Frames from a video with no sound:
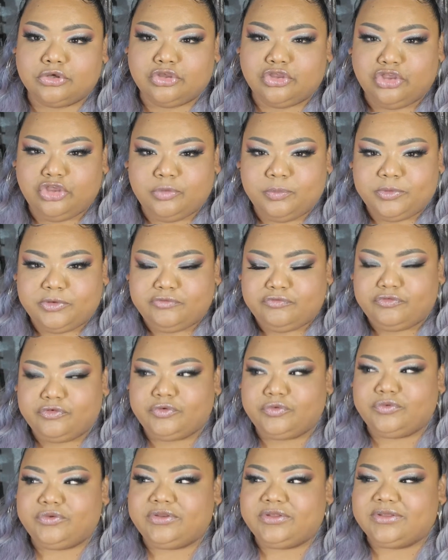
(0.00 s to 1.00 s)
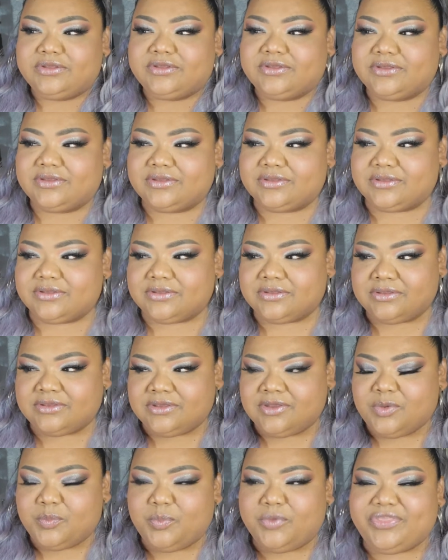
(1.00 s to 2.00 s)
Cuban food?
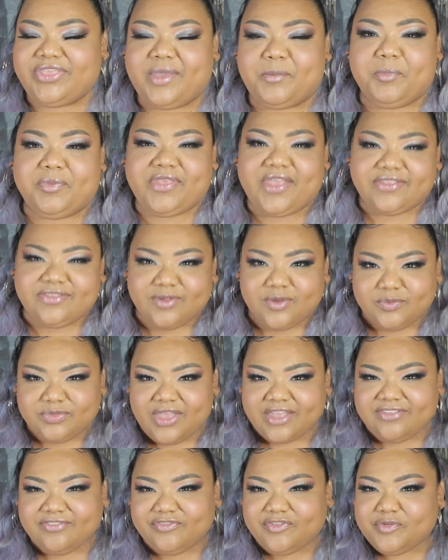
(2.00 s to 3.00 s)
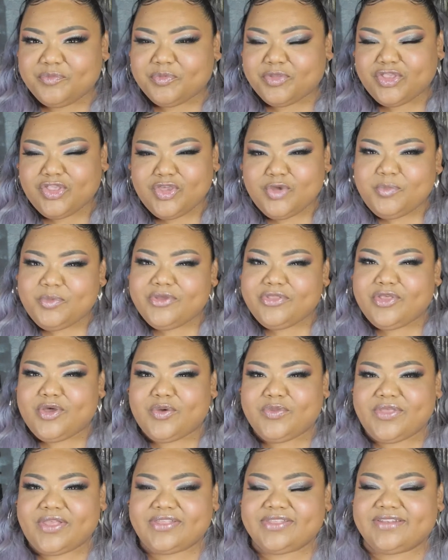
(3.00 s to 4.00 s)
But that but that's that's from Cuba
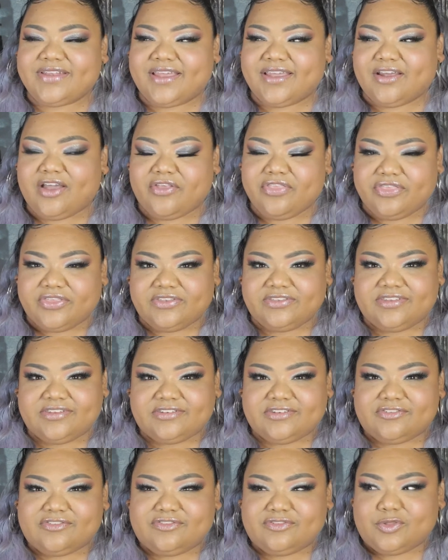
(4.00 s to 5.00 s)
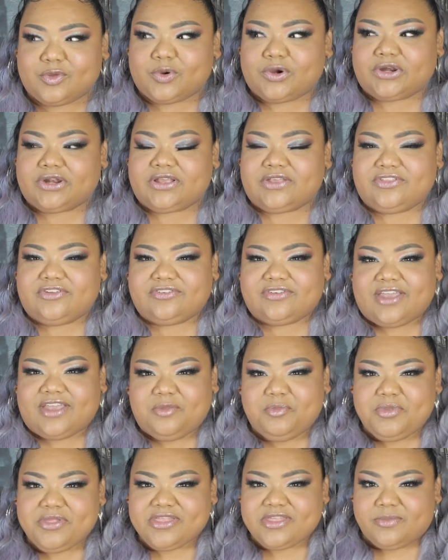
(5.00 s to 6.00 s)
though. That's not authentic to Florida. There's got
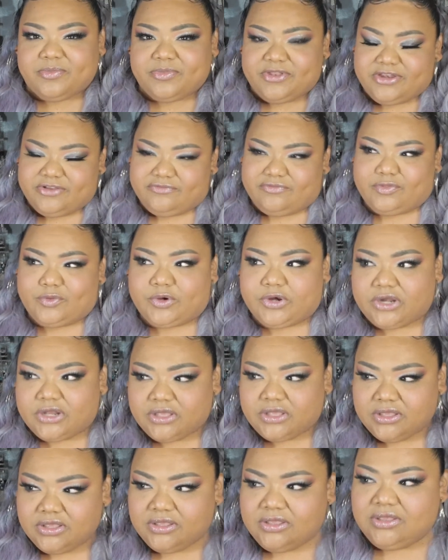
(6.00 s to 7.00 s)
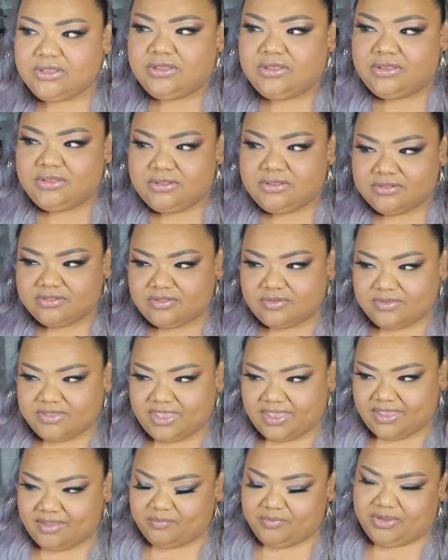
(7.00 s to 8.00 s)
to be something in Florida. So
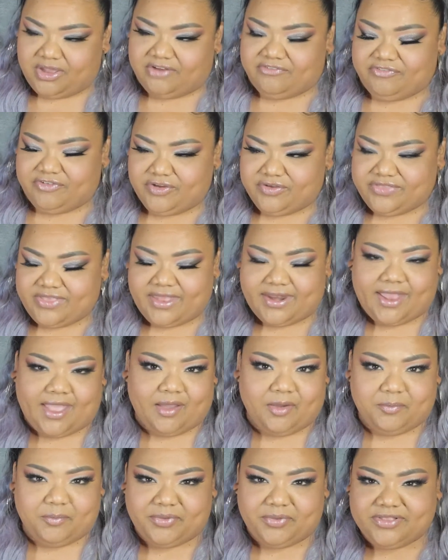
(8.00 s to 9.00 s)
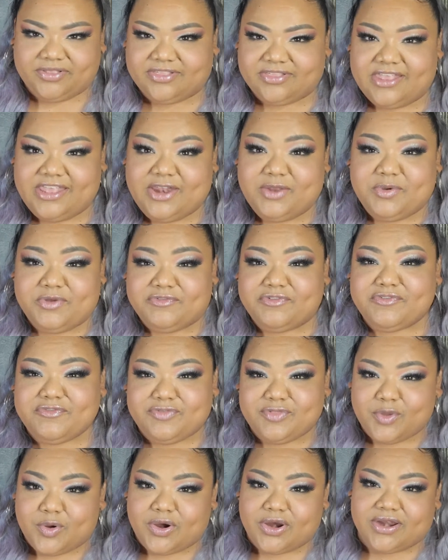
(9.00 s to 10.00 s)
yeah, we got to figure that out. But anyone from
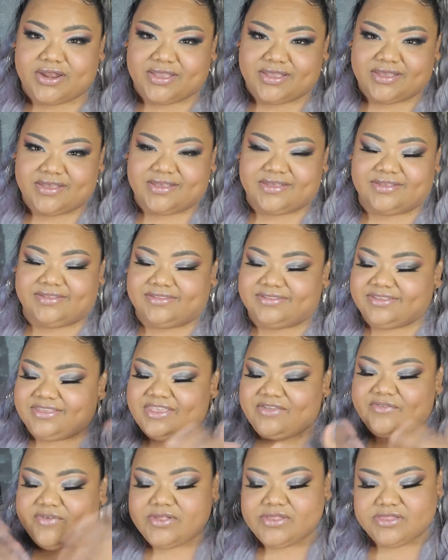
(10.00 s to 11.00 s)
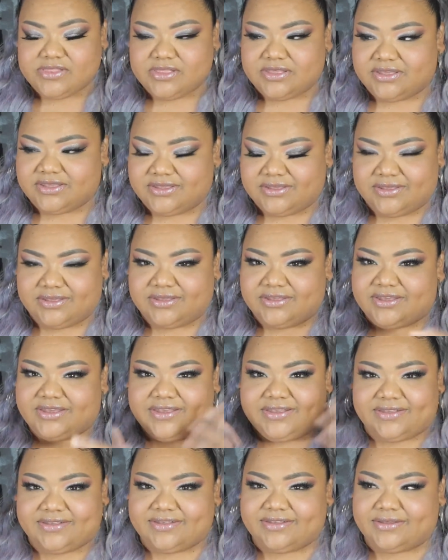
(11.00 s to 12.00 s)
Florida, give us
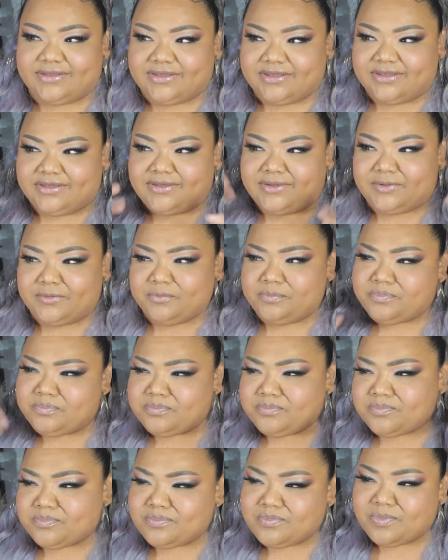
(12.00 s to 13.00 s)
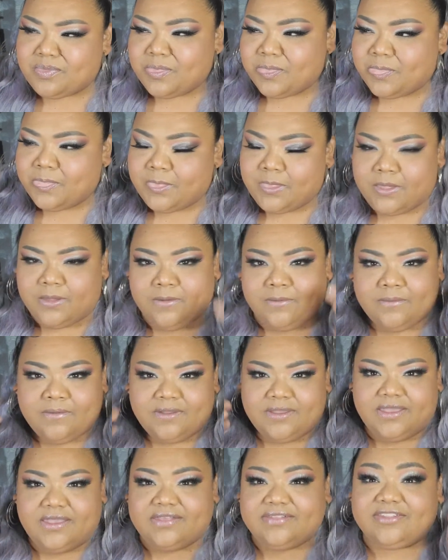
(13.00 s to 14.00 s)
a a
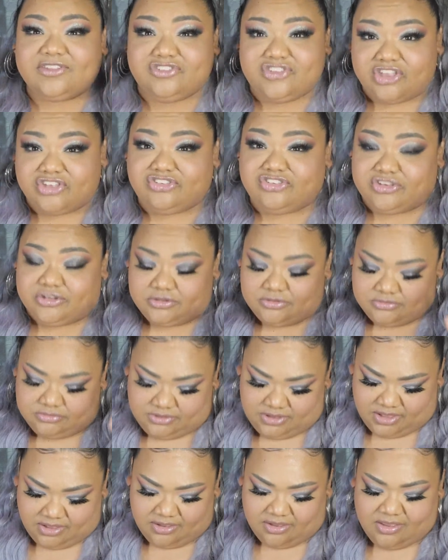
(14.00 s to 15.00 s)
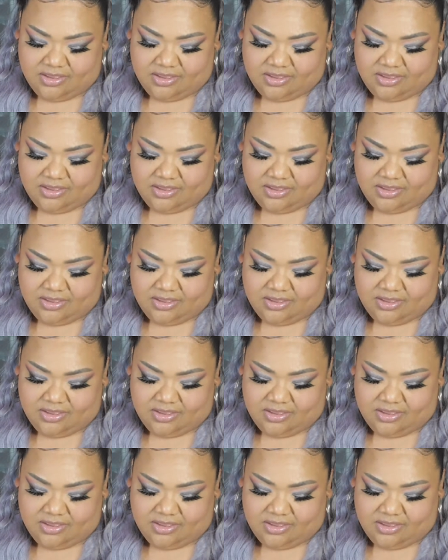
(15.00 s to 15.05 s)
a, a suggestion. Yeah.